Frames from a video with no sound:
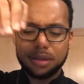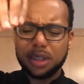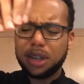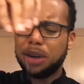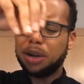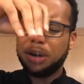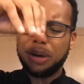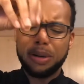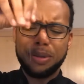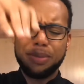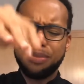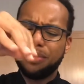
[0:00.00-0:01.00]
Oh,
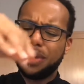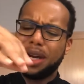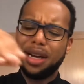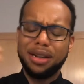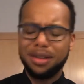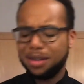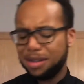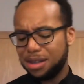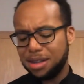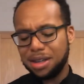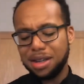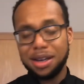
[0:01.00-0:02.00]
man,
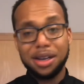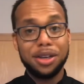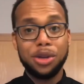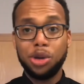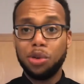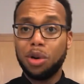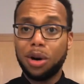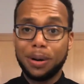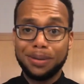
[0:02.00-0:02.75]
you all.